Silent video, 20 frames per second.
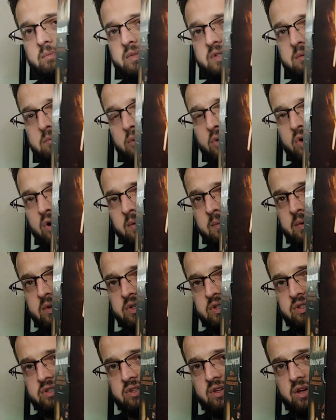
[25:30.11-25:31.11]
some more
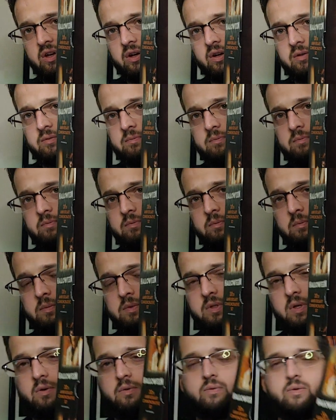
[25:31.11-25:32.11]
images there.
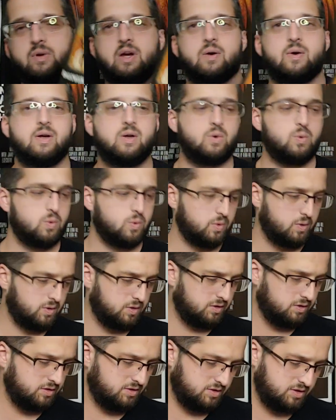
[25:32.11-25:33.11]
So very
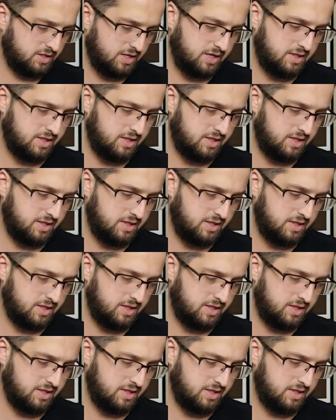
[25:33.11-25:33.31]
cool.